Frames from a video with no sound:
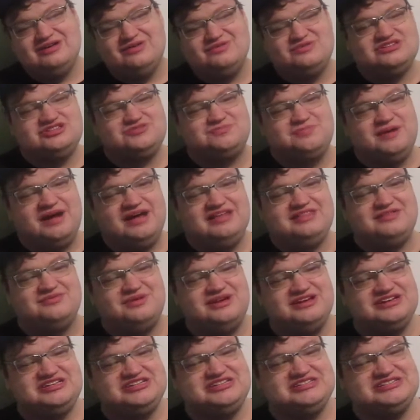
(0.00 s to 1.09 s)
which, by the
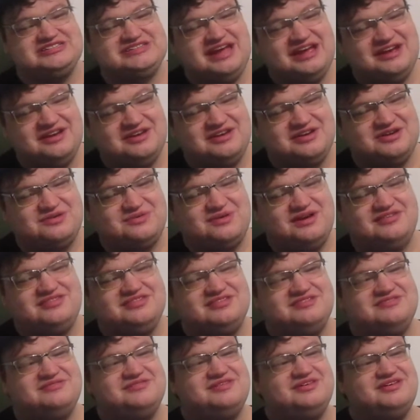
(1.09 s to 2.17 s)
way, she's carrying around
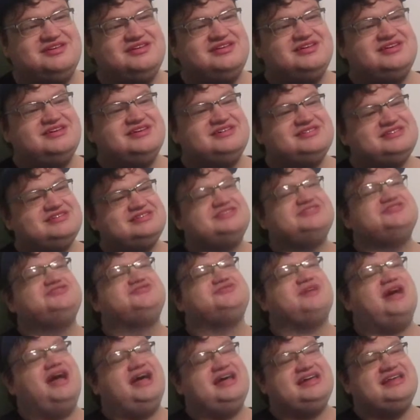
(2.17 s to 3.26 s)
the
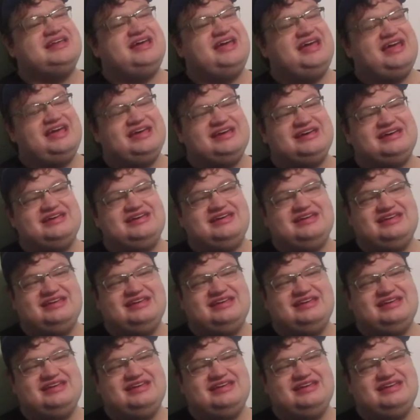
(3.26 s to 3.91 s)
dragon egg